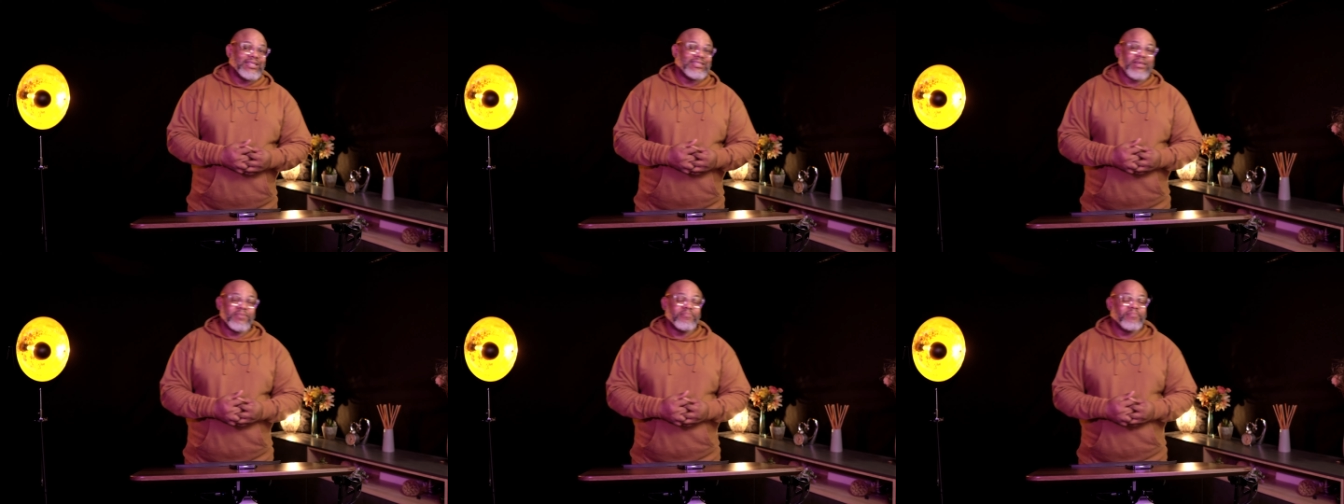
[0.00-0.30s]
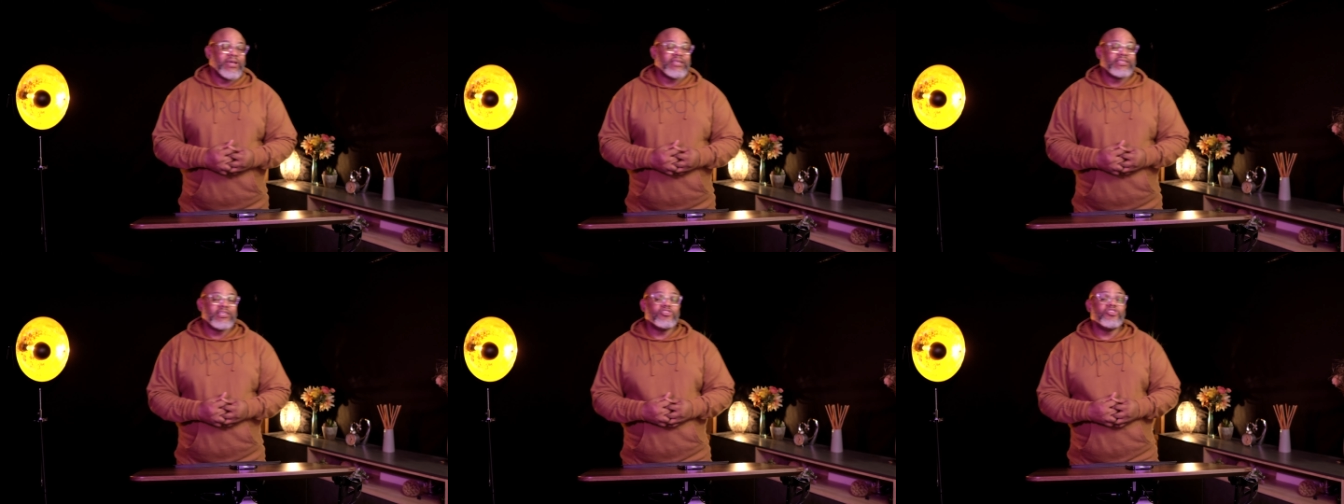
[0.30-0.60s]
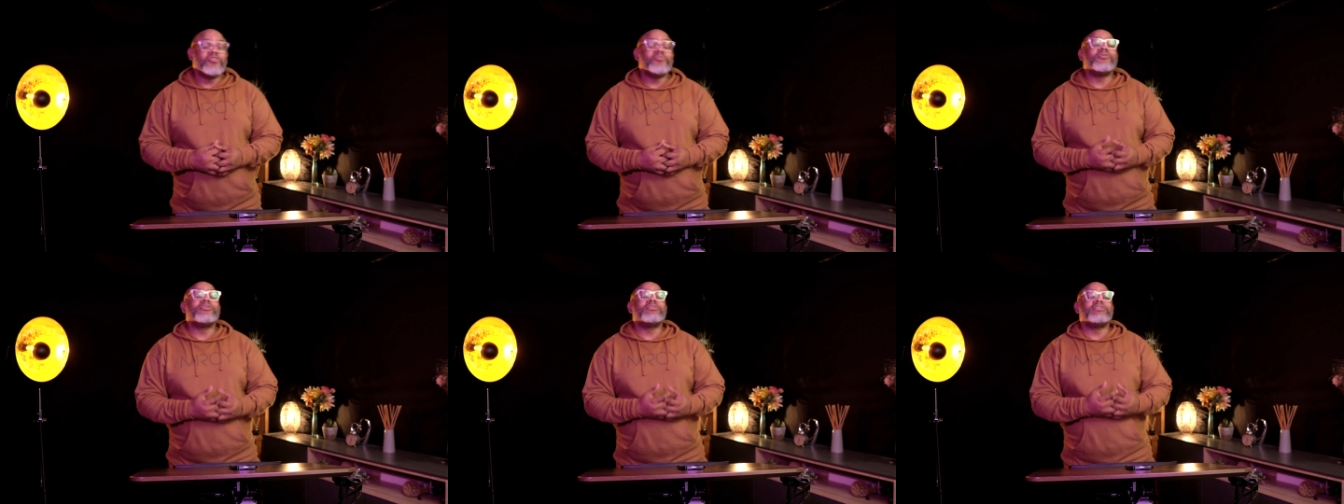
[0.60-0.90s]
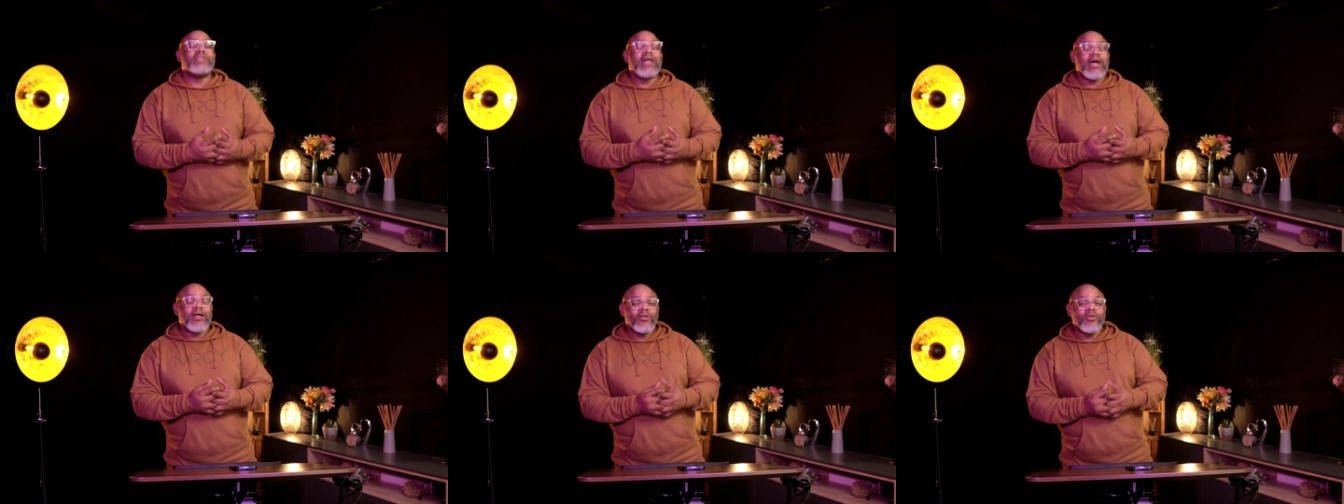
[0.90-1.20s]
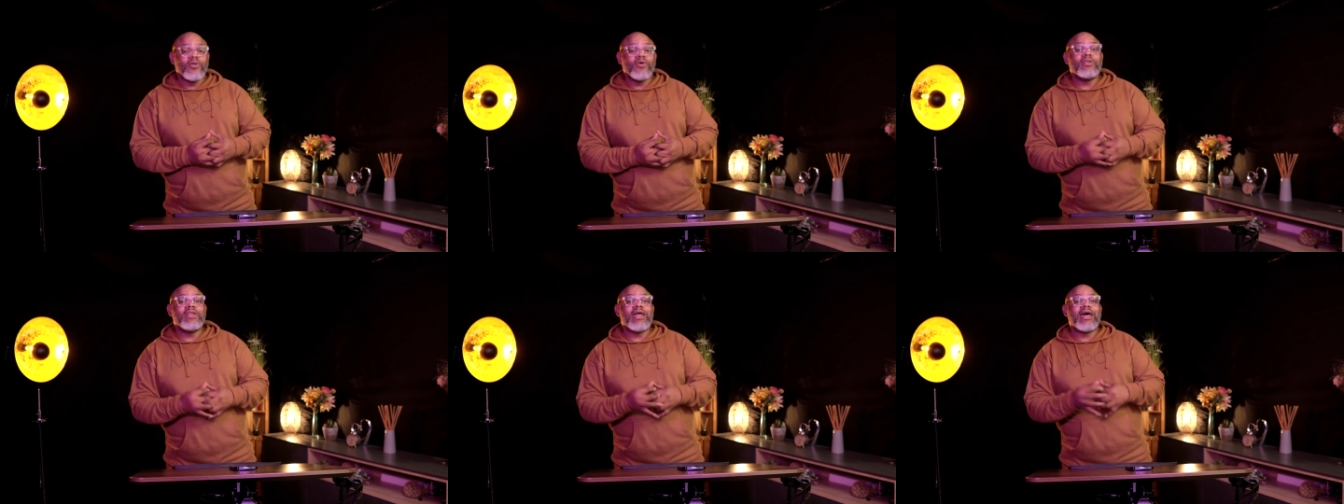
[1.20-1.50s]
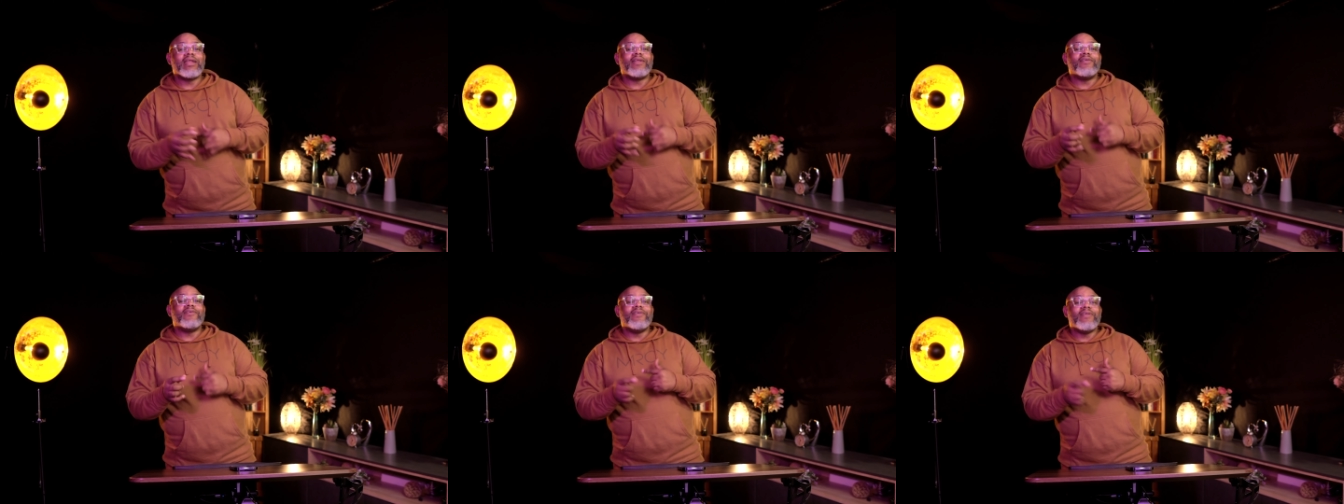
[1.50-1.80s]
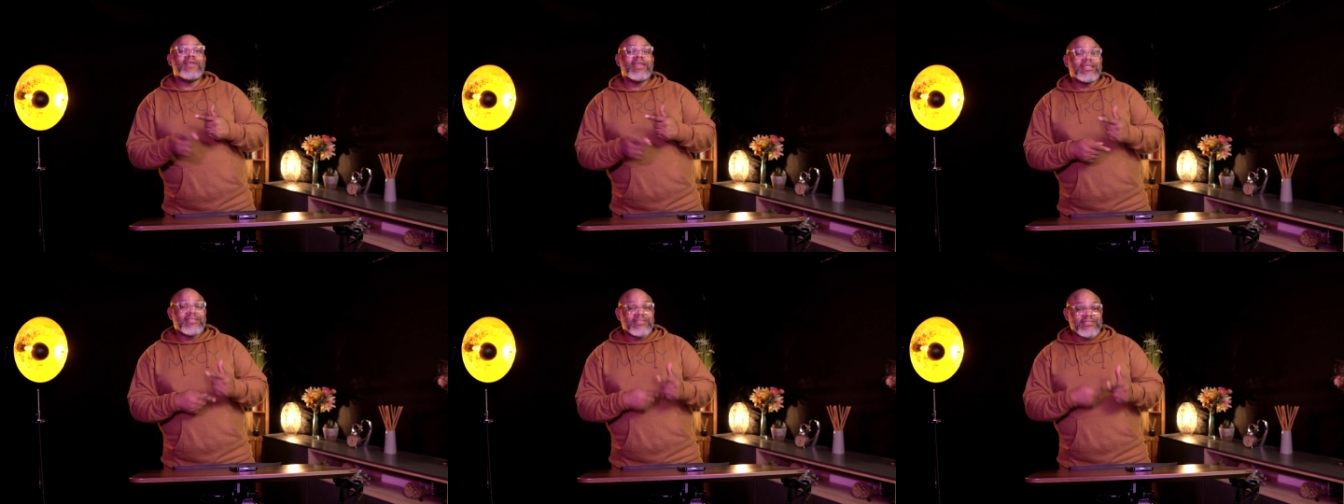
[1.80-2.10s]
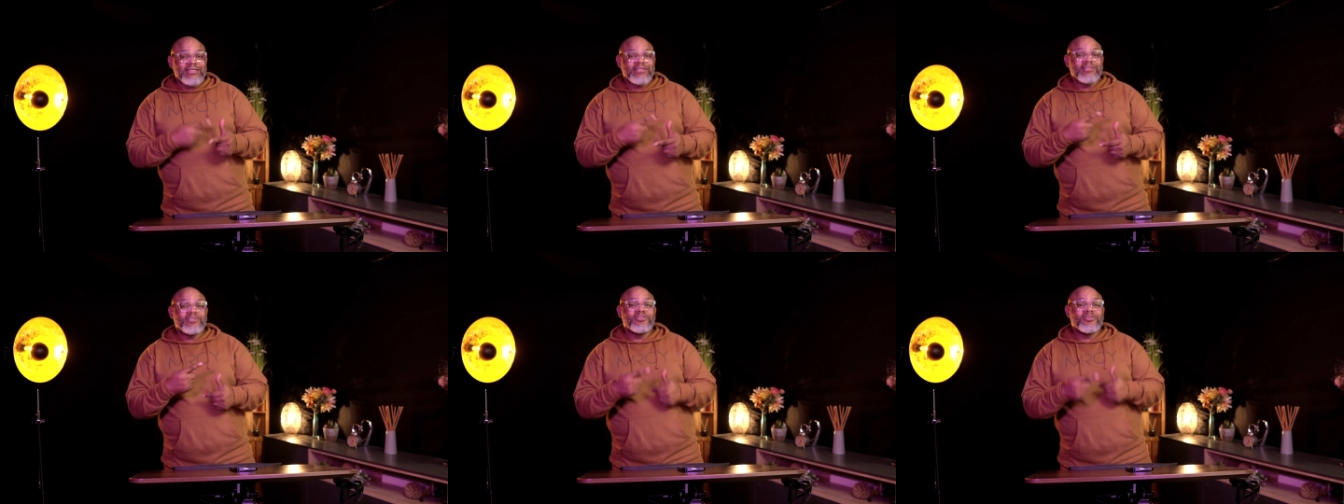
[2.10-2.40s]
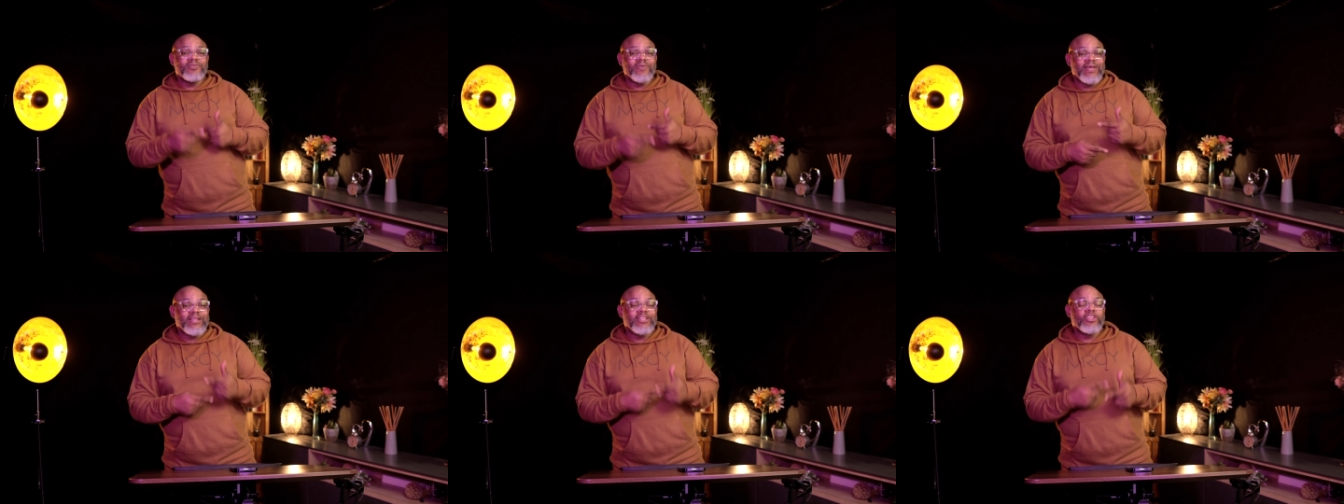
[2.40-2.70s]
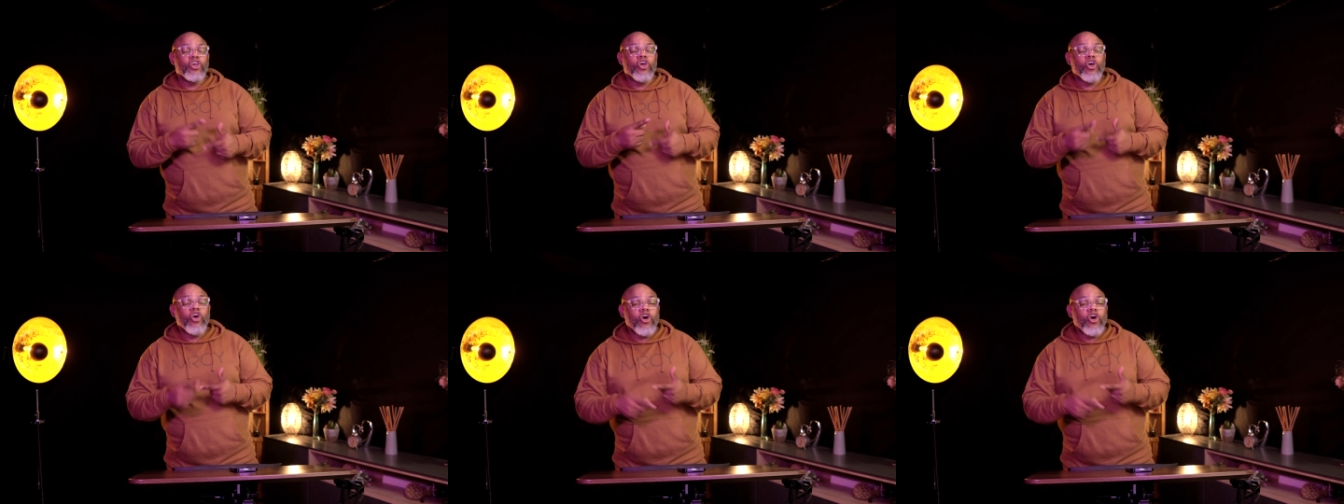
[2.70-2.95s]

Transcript: is a message you must download and listen to it